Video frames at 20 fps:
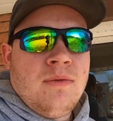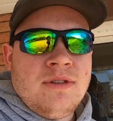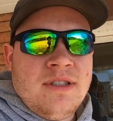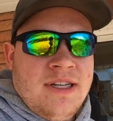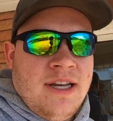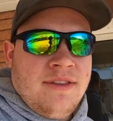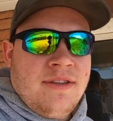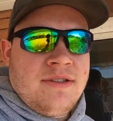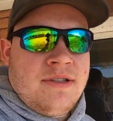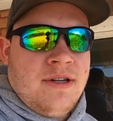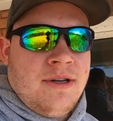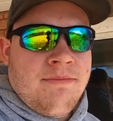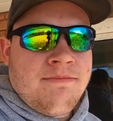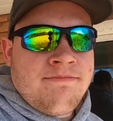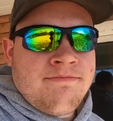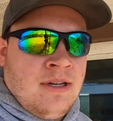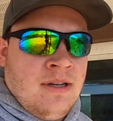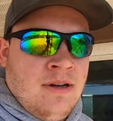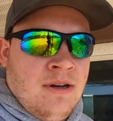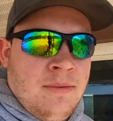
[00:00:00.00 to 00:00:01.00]
we'll just have to see.
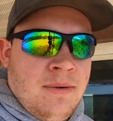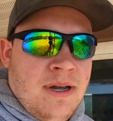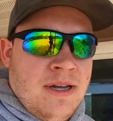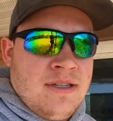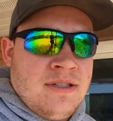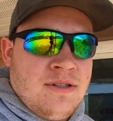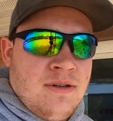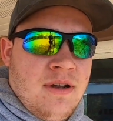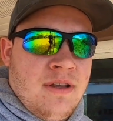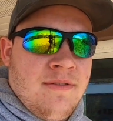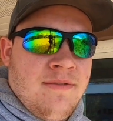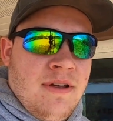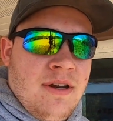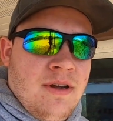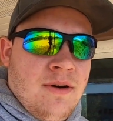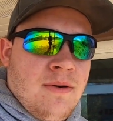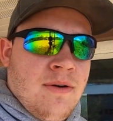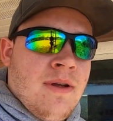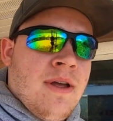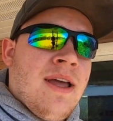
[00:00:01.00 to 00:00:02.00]
Hope you guys enjoyed the
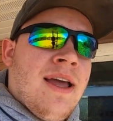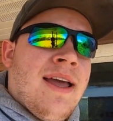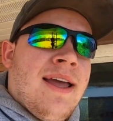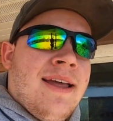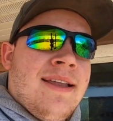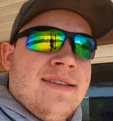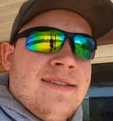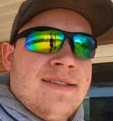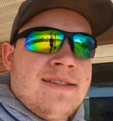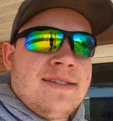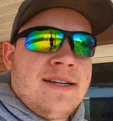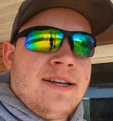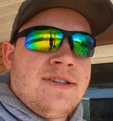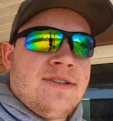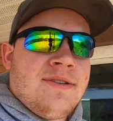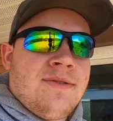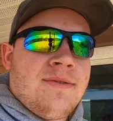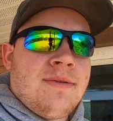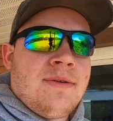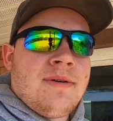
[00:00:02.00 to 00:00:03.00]
video, and stay
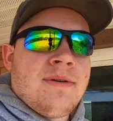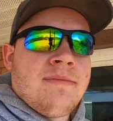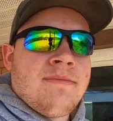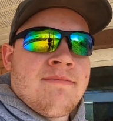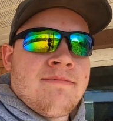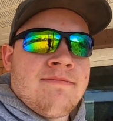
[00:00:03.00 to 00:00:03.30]
tuned.